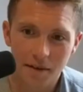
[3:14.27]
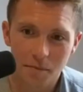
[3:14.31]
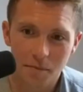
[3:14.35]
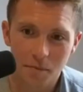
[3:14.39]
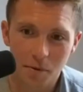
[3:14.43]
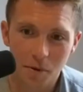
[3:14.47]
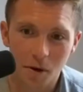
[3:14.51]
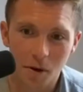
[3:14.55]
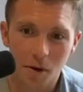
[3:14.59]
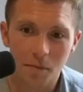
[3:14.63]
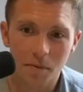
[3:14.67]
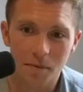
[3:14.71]

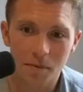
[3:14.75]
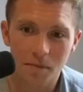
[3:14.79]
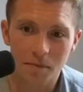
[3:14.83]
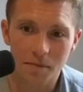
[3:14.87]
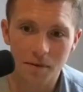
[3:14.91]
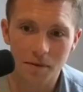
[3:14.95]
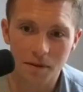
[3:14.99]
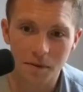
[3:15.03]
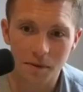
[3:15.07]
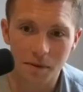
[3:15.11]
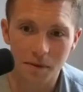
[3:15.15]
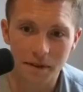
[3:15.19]

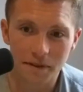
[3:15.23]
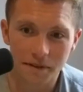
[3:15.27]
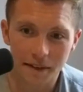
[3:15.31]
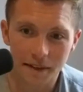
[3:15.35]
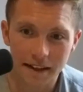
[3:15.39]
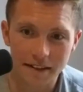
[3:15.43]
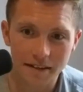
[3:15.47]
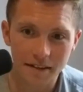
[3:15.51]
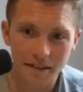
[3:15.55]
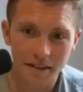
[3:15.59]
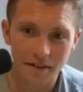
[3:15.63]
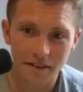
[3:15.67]
problems that we
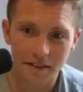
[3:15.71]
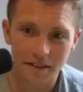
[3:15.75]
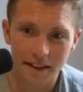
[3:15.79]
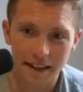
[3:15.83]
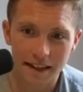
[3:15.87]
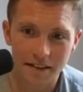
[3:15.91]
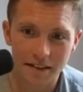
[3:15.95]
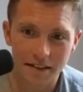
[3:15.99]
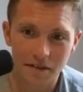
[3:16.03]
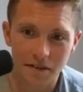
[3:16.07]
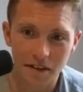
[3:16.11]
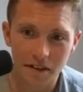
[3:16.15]
face over the
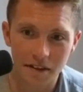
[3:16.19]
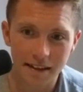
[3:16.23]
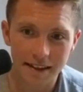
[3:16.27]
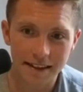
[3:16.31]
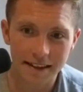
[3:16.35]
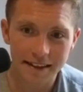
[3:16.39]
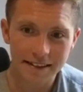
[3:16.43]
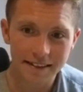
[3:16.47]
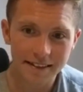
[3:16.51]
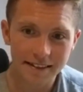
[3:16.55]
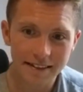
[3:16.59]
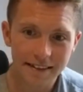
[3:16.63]
next few
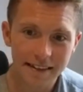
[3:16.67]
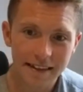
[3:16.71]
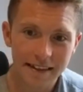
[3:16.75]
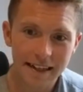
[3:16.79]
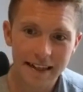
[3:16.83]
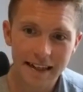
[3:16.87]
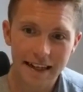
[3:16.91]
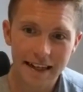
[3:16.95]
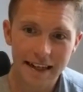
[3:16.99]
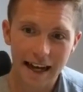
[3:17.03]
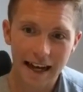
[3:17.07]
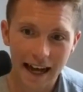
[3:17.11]
years.
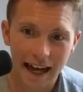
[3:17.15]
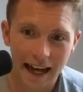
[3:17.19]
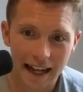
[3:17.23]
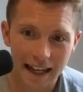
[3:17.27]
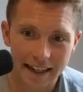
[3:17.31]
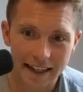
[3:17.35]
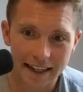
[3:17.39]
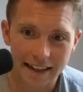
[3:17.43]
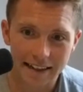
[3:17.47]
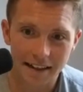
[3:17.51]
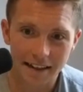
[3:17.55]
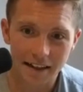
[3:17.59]

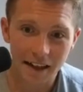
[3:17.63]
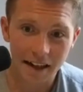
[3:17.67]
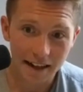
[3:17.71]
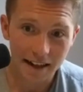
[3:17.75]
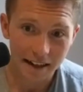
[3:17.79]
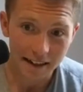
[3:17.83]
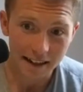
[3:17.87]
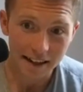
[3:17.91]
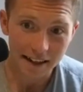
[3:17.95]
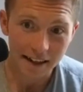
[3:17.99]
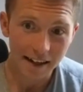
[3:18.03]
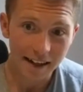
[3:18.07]
And
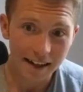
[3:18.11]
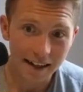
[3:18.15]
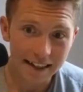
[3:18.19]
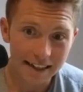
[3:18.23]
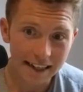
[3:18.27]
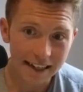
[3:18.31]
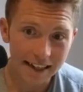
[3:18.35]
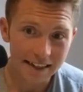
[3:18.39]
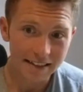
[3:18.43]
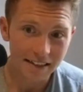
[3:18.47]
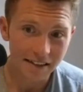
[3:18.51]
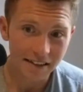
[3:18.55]
in the early
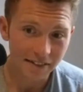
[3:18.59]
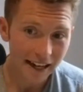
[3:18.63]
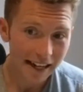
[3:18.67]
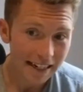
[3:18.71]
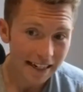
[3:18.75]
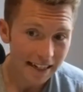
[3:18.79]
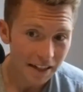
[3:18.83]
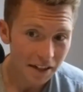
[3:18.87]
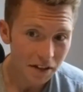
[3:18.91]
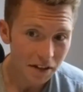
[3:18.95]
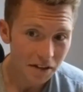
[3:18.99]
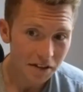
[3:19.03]
days of
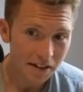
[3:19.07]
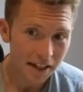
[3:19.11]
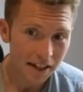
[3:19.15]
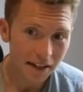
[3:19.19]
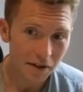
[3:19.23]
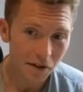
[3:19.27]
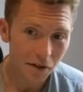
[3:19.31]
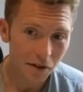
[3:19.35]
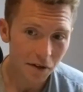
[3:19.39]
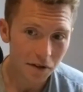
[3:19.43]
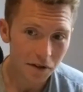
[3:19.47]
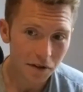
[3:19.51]
any new
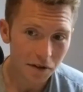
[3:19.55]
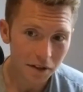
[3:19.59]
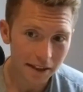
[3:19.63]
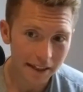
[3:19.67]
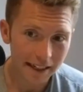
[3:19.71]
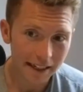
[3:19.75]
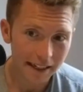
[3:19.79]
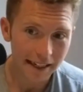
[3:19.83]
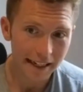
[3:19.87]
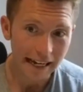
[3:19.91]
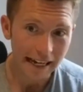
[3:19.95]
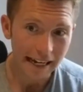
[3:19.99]

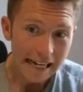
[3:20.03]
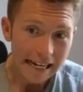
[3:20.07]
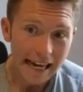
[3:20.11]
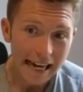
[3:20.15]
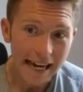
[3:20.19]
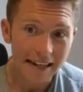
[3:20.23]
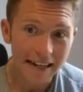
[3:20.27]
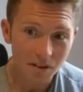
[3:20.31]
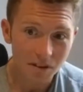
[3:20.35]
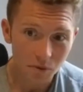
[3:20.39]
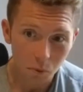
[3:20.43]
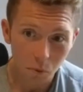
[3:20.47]
technology, it
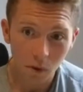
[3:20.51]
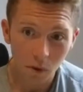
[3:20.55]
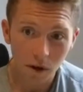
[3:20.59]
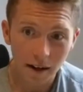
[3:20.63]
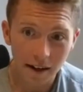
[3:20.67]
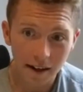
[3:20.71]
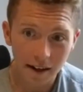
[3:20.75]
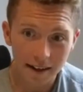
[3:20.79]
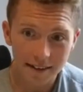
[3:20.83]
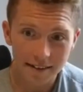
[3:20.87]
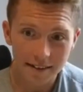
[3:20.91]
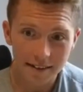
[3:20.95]
gets
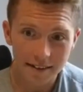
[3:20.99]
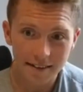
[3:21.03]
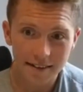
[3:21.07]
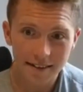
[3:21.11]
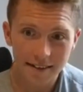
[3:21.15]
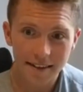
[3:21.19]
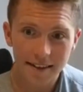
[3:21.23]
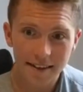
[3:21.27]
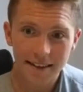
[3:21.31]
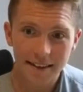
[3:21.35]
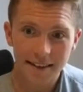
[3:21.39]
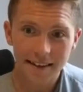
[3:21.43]
worse.
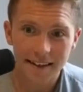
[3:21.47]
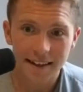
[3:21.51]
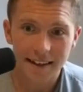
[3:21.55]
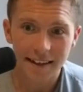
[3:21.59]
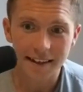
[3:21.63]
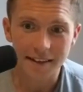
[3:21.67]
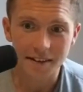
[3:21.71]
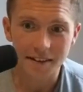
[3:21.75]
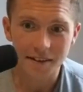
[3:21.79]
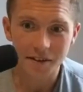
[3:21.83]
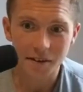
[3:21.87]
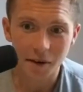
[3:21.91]

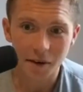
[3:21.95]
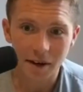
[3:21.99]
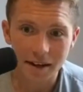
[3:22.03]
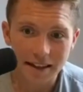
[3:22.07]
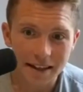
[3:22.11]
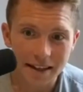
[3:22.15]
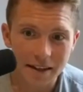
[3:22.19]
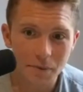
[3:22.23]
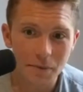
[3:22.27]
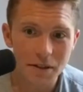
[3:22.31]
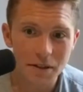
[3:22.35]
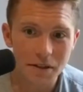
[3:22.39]
And so I
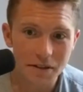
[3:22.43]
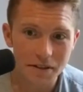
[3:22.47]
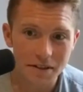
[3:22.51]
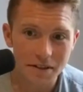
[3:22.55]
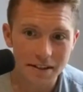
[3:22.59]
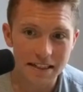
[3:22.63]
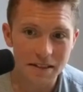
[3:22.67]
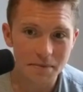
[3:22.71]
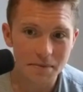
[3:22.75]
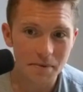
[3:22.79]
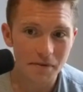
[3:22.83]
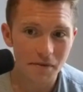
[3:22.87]
think we just
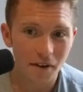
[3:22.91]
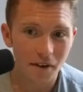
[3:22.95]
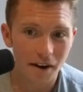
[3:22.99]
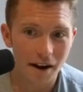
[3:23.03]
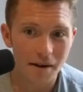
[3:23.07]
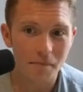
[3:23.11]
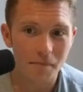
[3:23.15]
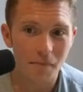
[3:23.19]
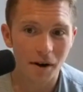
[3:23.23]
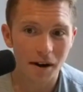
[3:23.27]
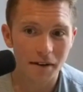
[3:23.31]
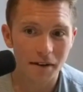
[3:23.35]
need to be
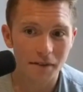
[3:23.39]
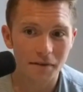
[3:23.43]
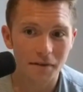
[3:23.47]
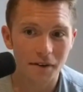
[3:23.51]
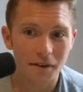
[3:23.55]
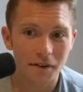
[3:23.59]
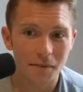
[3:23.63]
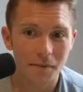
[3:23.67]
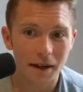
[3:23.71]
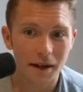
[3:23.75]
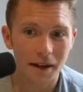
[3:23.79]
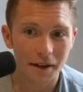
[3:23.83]
very
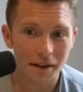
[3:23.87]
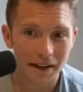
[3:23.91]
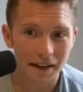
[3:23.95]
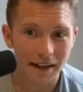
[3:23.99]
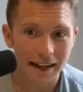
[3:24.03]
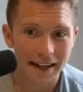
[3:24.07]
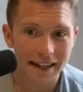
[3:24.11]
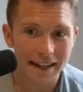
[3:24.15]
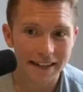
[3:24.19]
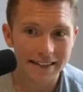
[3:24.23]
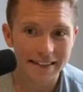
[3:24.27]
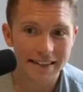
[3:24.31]
mindful about
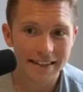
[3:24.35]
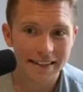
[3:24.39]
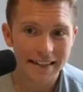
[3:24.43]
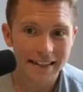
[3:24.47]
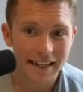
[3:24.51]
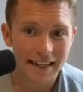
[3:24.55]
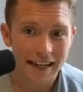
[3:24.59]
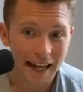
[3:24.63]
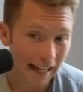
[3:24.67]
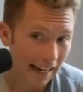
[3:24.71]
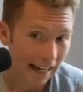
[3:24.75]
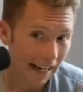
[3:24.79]
that.
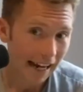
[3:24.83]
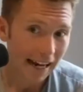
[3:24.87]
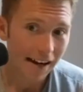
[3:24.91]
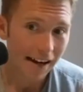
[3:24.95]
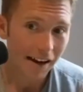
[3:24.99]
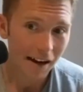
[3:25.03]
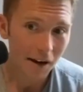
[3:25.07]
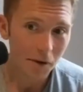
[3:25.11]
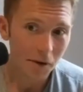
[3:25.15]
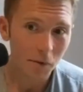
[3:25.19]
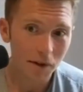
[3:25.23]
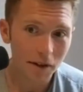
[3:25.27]
And
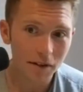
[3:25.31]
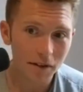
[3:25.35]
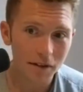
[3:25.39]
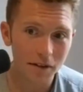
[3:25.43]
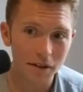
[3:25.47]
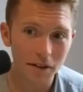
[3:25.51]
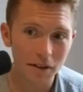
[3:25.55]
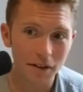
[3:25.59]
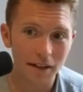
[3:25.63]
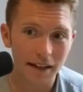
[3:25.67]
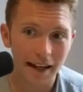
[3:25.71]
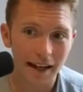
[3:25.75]
AI will
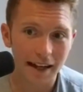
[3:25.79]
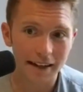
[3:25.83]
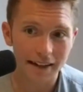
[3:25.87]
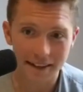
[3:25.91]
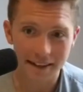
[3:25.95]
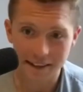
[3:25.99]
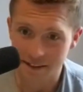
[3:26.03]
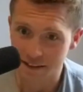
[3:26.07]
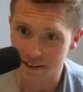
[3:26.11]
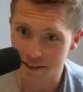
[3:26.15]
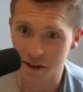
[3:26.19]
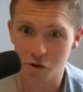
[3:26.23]
do that.
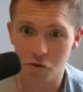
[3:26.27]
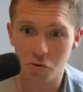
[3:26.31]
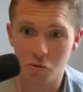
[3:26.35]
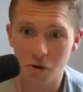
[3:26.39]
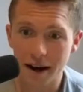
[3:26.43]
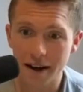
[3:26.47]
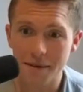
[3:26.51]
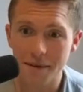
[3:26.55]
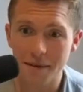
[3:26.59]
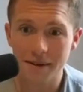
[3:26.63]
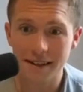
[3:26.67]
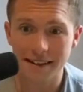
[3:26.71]
It's
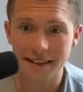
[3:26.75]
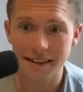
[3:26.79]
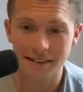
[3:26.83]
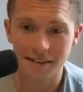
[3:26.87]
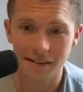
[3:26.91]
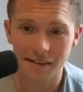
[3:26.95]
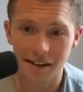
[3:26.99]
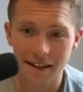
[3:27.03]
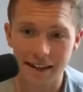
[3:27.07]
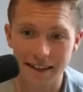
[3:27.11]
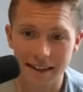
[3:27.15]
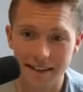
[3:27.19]
incredibly
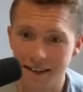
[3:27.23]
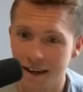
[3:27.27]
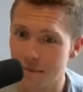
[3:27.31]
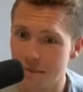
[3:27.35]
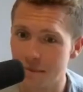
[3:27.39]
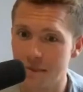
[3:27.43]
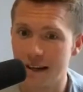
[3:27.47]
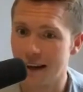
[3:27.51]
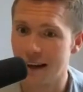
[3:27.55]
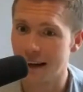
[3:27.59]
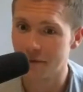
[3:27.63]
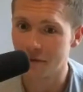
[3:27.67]
exciting.
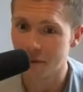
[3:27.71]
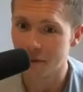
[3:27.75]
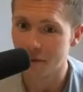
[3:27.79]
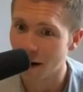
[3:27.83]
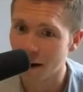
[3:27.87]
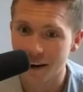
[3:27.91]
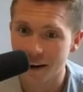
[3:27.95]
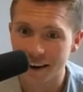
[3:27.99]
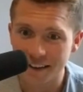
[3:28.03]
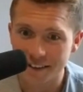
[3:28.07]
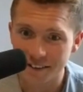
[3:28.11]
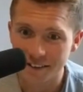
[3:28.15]
I'm
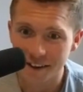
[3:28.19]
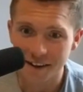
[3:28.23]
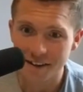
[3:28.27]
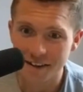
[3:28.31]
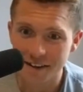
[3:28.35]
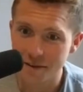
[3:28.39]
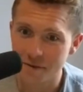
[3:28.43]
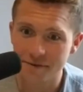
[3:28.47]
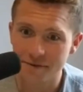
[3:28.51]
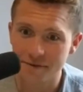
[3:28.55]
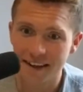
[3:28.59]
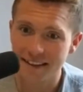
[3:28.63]
very excited
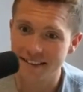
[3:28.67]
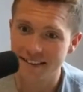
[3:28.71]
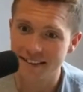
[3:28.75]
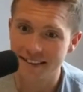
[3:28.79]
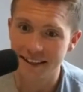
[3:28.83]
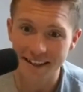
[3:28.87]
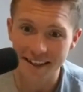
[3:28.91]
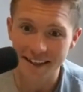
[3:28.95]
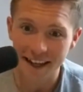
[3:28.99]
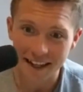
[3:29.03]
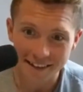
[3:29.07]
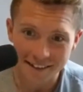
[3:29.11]
to invest
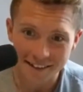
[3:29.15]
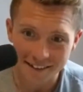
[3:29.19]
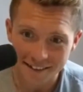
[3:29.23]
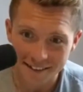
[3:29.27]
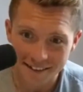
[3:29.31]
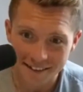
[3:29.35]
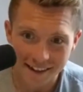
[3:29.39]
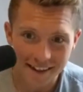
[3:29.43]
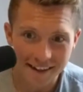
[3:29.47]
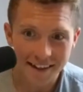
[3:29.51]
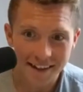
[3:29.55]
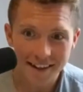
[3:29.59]

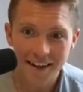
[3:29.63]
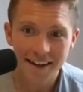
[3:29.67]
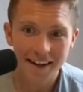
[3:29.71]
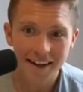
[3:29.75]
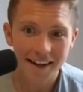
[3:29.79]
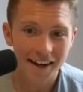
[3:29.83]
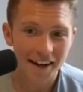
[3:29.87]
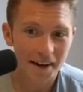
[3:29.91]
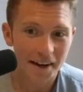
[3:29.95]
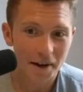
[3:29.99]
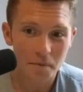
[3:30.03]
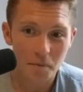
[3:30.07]
against it.
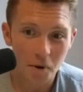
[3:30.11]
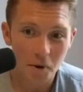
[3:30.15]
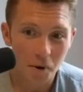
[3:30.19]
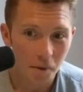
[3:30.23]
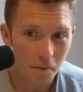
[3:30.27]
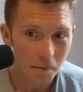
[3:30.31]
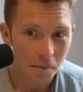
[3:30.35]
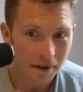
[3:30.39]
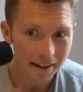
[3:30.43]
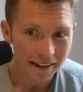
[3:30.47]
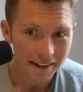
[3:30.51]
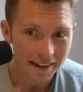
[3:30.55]
And I'm
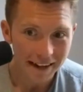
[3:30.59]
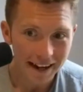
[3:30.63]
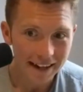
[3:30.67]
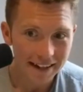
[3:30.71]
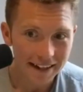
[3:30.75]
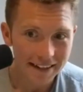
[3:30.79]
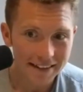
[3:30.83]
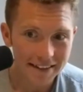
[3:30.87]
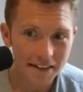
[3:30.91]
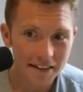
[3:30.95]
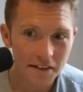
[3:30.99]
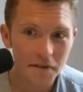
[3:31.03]
not being
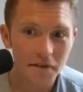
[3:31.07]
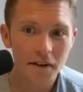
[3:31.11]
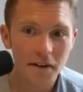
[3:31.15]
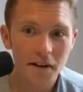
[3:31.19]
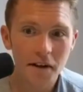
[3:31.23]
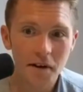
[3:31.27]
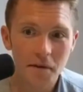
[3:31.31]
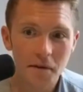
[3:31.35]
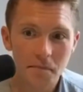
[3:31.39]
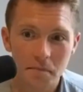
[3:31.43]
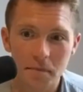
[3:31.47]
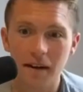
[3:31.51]
negative,
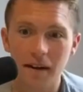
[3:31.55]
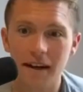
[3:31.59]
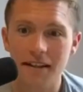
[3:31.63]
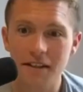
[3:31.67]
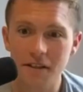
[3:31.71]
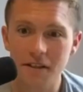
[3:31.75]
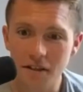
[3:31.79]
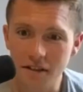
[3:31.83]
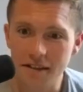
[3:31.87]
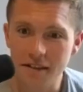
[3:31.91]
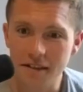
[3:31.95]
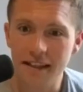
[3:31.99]
but I
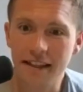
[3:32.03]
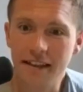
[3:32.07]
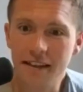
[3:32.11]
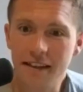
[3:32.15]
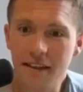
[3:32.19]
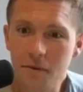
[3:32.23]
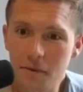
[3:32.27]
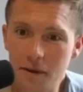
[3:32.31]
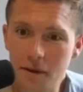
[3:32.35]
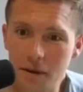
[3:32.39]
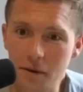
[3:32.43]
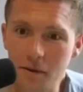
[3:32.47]
just think
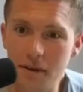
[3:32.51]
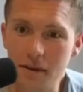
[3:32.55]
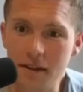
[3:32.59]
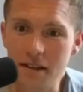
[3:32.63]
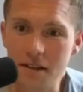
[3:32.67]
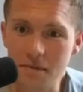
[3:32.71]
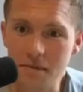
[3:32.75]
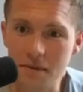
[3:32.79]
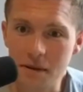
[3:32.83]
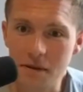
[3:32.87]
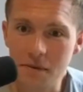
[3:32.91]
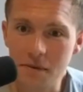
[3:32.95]
that we all
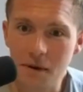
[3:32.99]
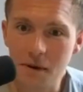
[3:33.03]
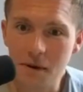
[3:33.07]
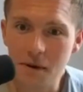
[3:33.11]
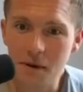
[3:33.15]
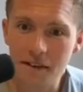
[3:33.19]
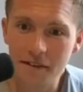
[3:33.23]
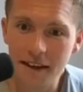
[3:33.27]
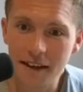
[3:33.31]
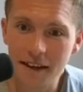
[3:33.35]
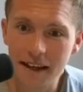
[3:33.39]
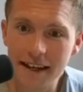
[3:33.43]
need to be aware
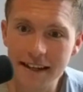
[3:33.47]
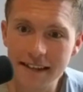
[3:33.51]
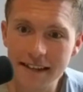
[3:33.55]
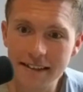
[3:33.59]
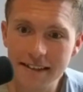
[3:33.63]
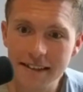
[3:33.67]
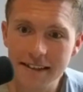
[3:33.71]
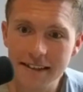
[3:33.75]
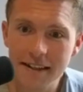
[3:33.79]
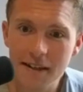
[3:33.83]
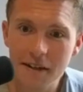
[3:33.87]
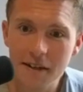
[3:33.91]
of
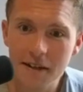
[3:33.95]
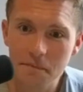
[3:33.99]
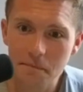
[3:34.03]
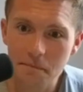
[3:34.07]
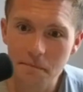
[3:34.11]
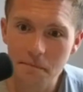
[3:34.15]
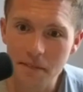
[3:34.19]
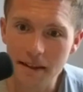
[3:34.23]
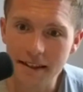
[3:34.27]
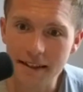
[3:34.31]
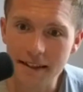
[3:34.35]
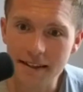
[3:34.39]
that
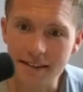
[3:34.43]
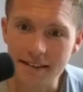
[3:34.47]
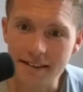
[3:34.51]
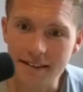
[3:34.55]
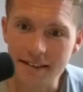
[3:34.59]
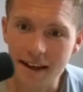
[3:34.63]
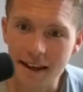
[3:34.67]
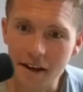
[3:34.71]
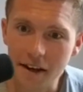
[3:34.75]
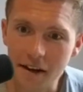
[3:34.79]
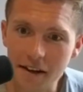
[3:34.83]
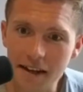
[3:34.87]
because
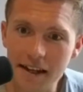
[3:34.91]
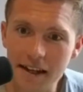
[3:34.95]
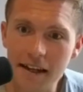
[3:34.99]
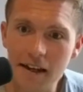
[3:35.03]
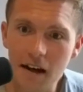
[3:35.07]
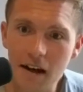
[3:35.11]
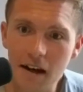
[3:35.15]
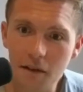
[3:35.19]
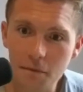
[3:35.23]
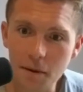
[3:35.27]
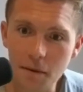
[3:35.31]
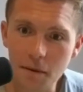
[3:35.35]
I don't think
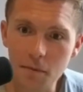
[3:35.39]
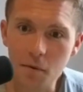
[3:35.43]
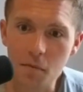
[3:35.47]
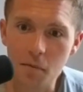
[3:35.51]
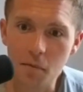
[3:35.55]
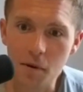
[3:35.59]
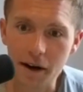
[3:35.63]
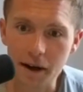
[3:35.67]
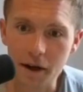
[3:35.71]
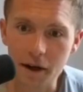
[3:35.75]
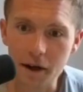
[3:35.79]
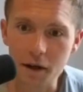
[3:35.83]
enough people
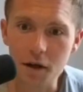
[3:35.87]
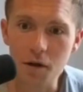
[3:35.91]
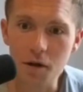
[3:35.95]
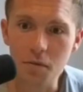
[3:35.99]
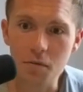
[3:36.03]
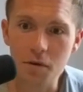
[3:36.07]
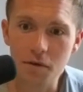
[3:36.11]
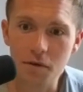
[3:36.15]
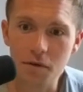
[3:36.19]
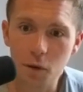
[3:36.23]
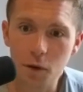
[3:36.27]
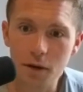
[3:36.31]
bring a
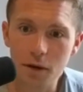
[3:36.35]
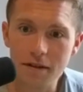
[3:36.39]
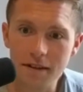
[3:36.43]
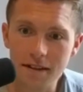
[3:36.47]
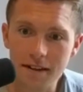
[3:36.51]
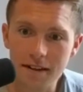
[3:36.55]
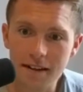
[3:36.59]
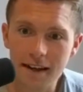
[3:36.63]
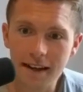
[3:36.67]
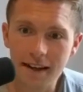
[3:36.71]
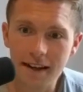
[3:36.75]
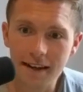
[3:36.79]
human voice
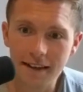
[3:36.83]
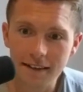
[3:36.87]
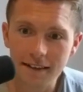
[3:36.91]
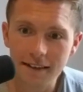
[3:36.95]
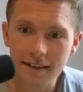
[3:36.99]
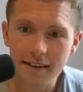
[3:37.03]
to that.